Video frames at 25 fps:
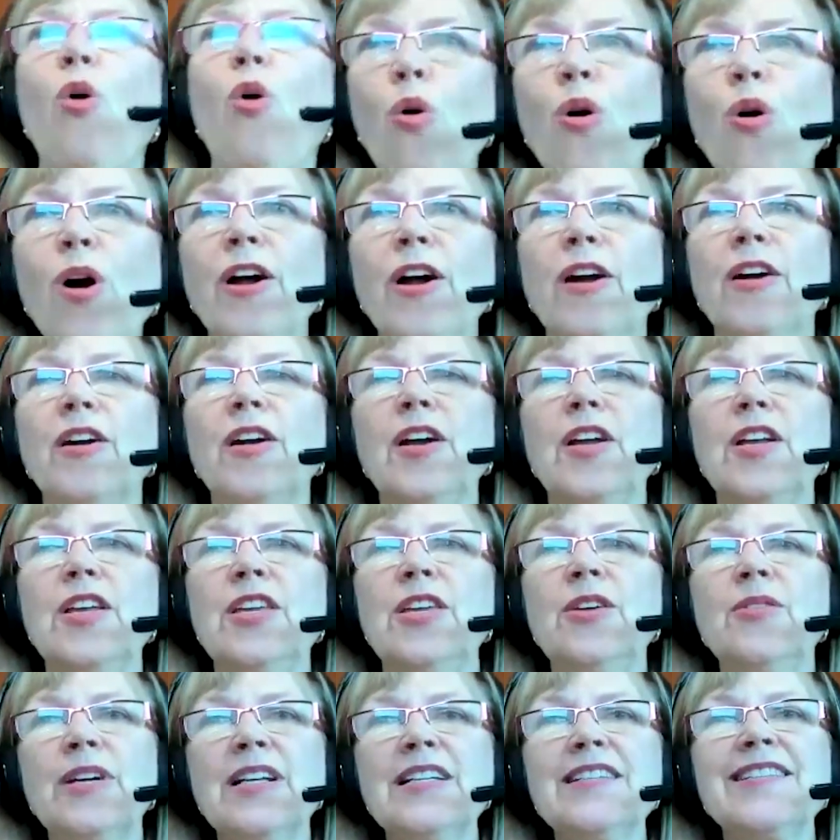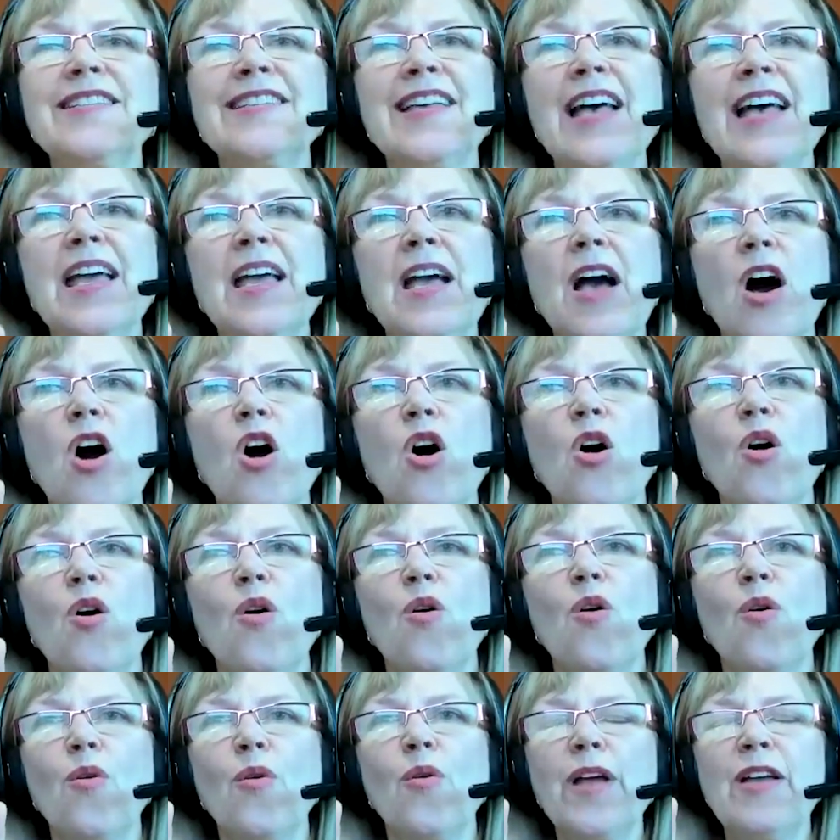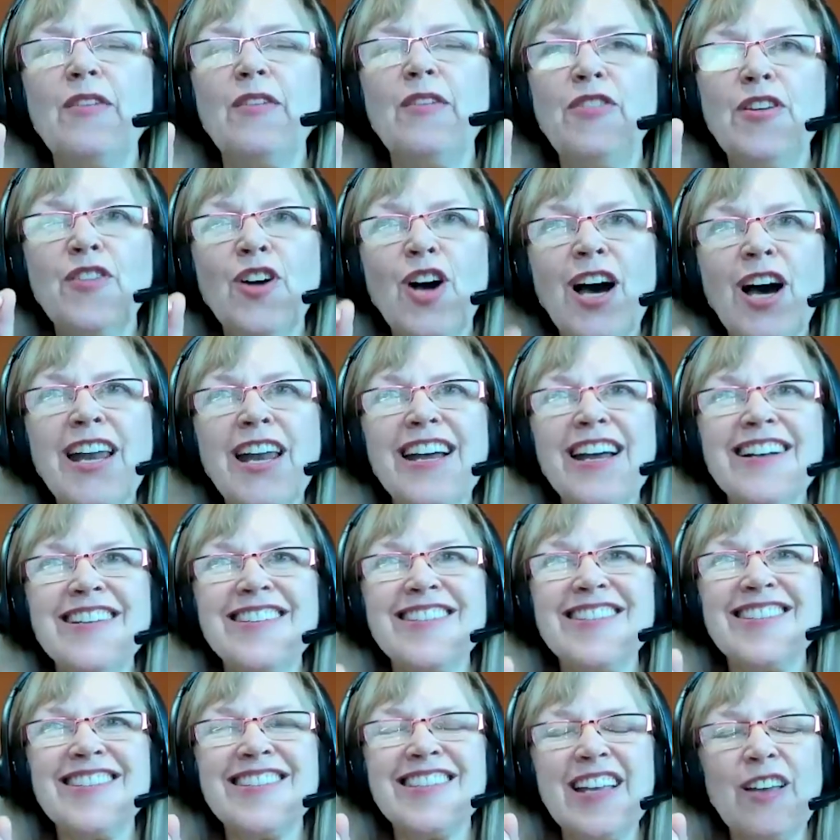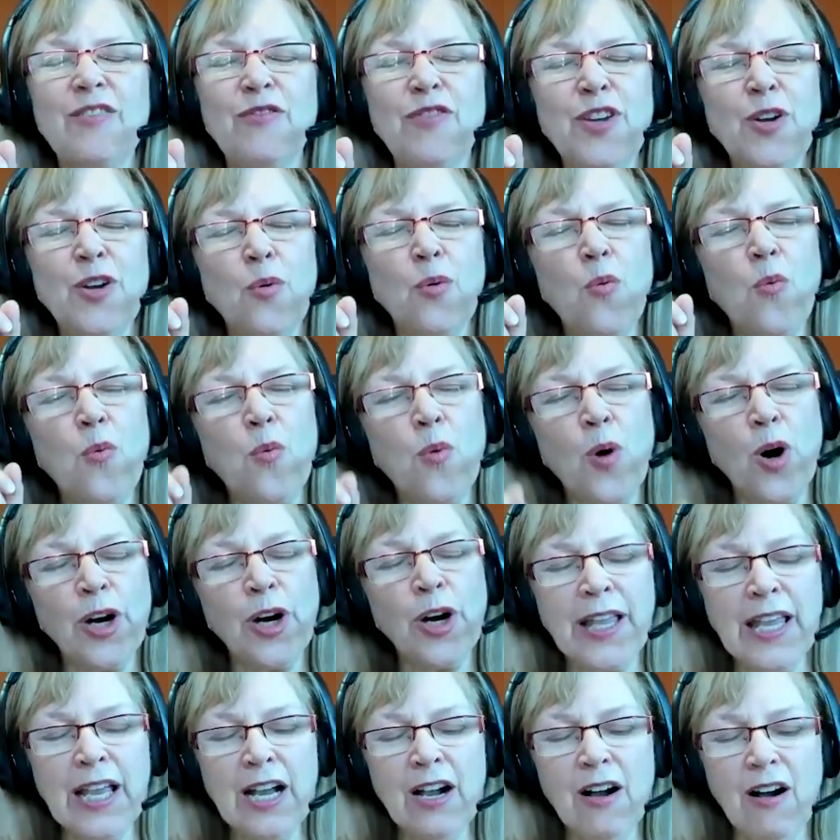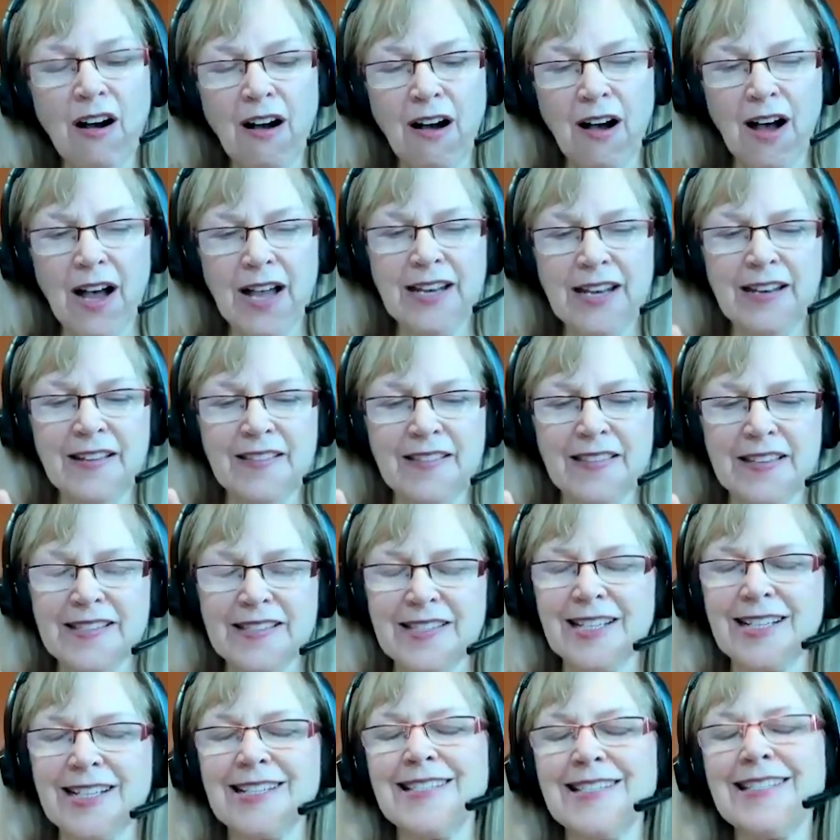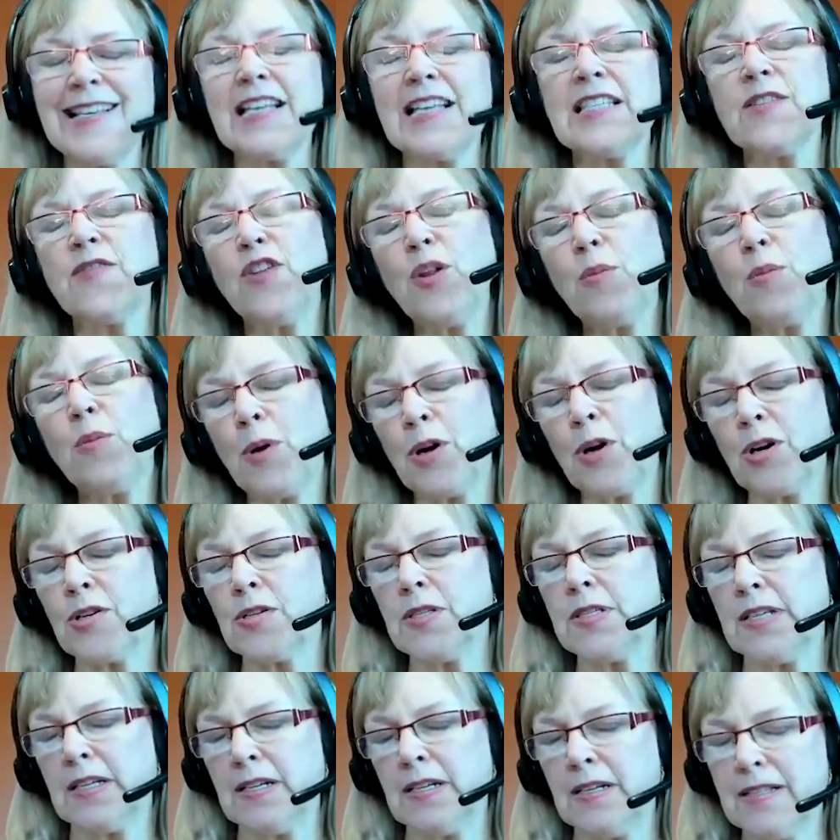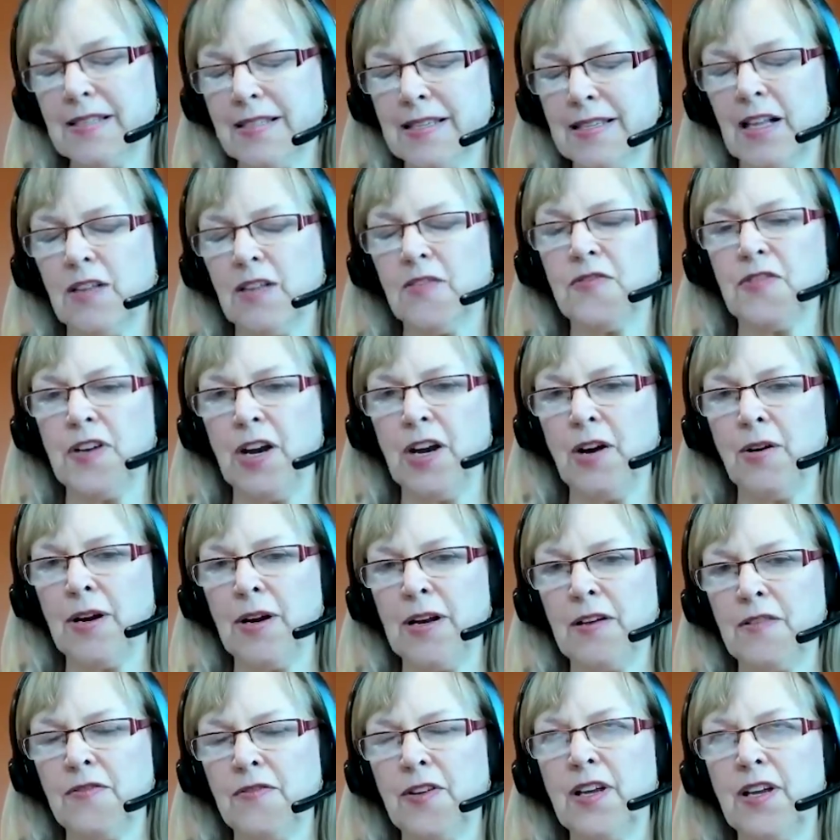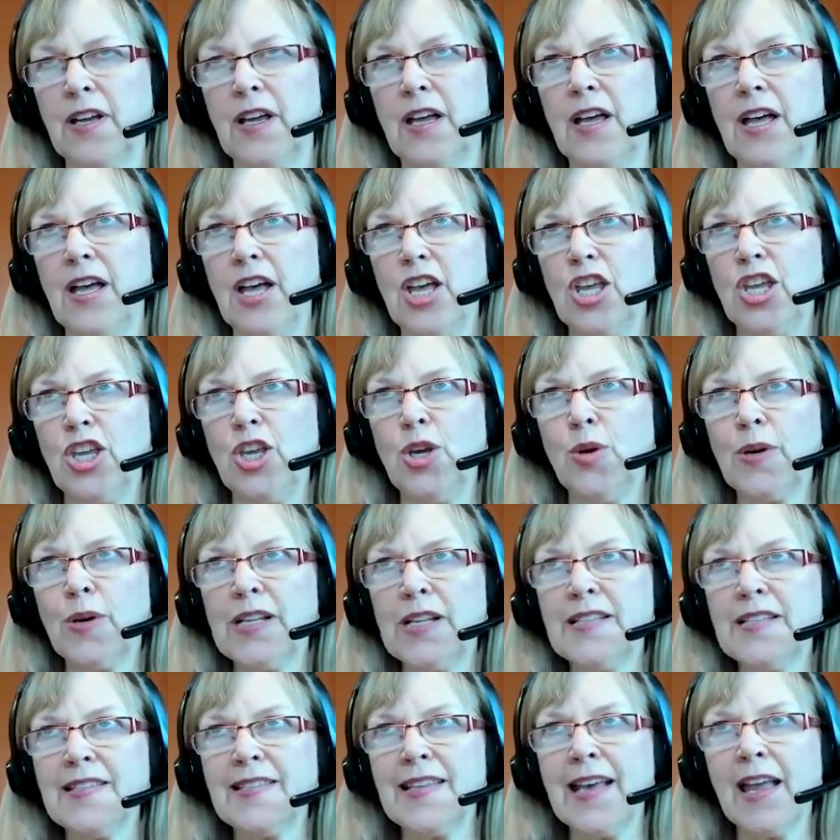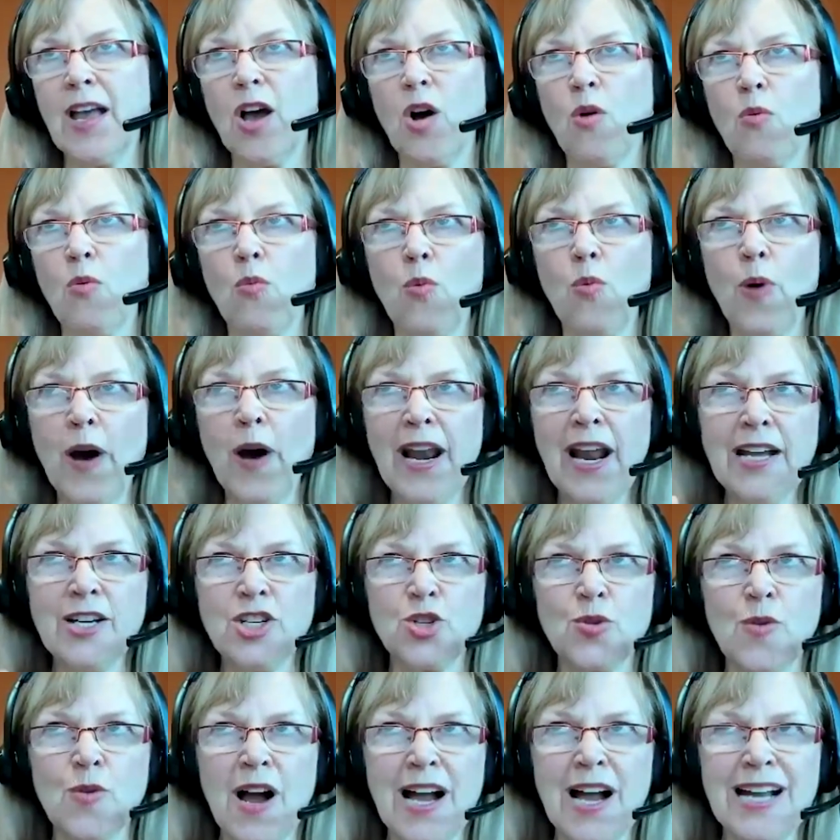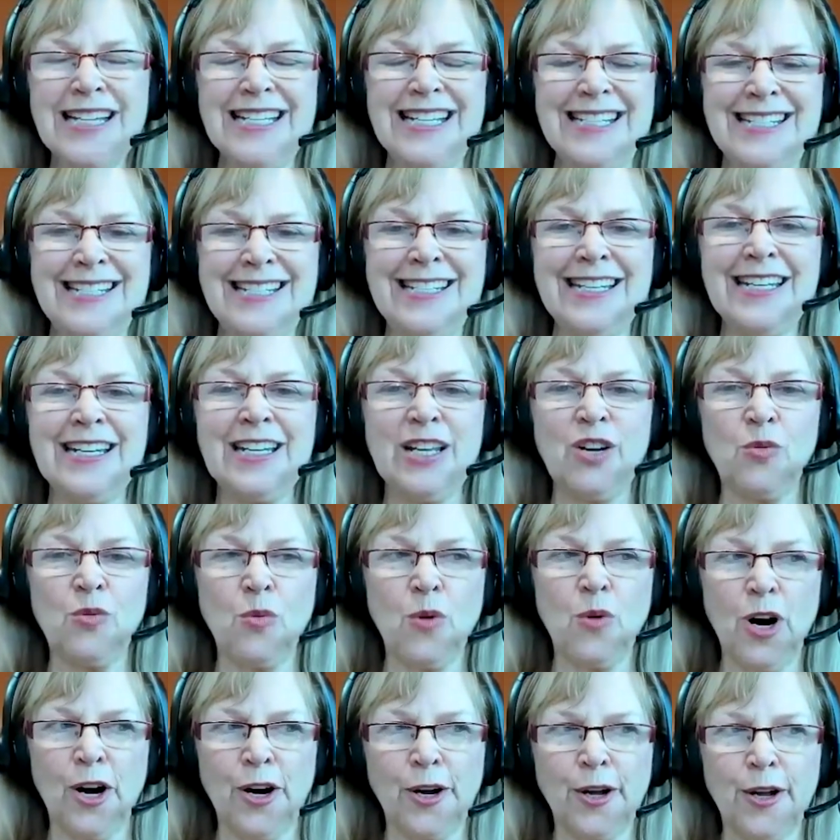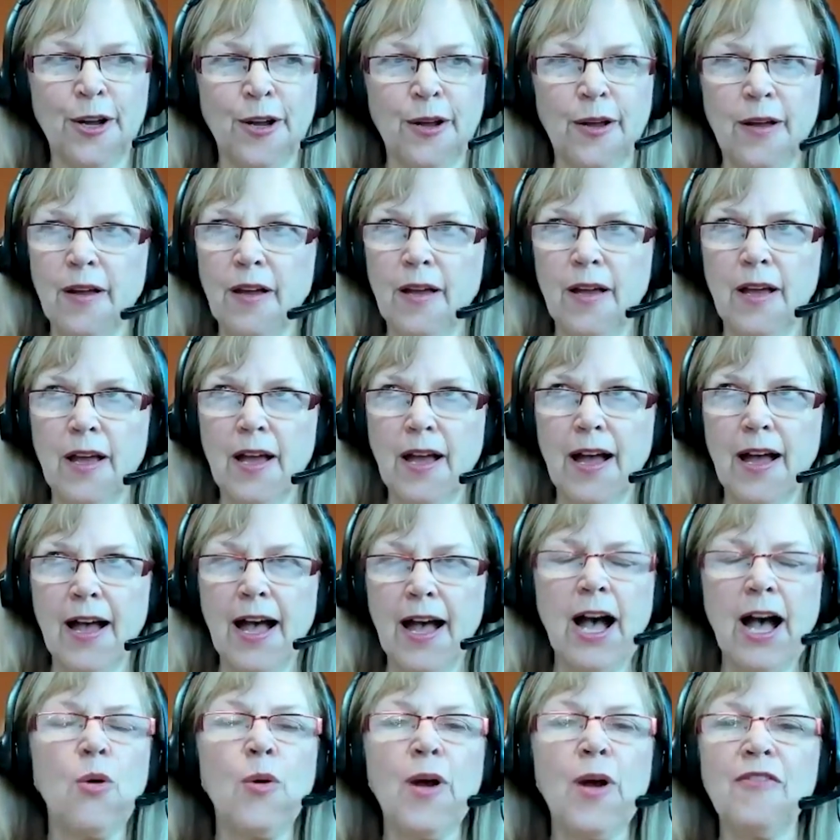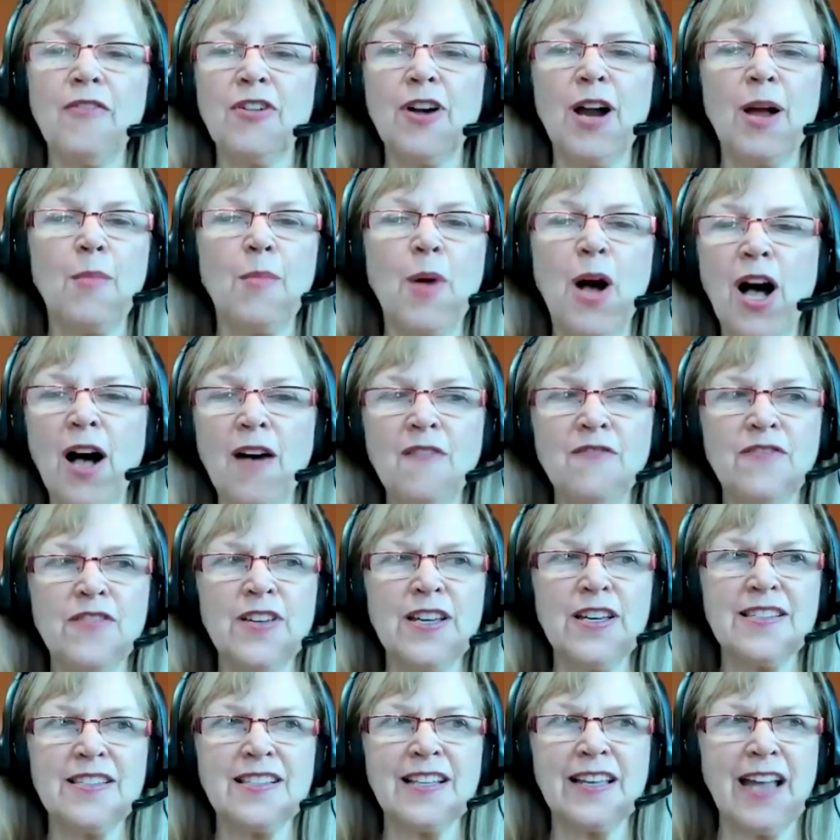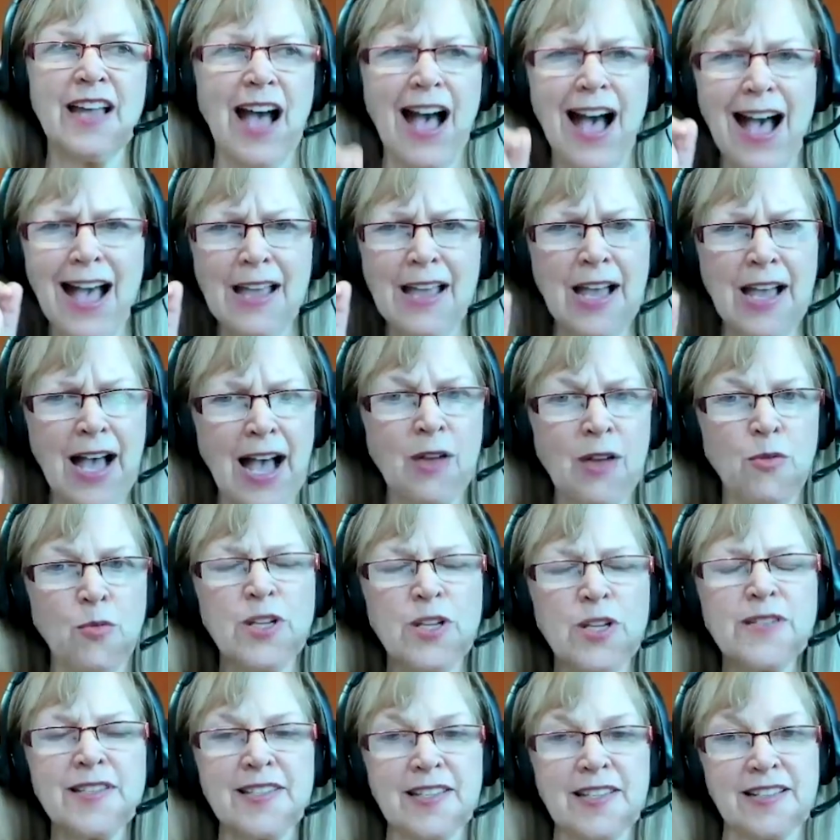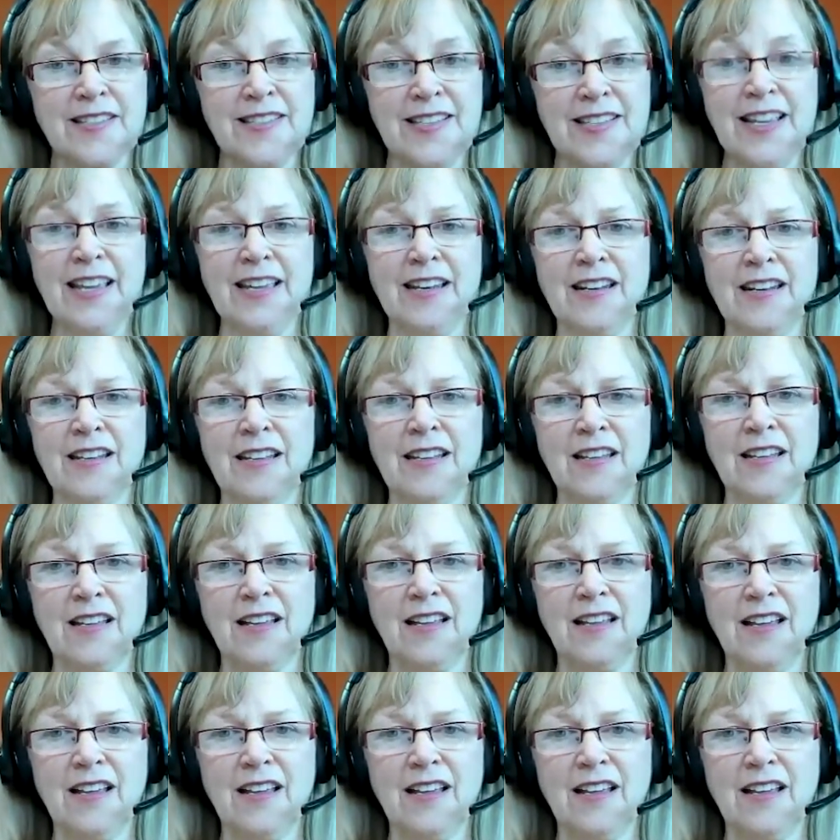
Or you can say, if you've got a, if you're working on the successful person self narrative, you can say, what I tried didn't work. However, I'm obviously, I, I will succeed.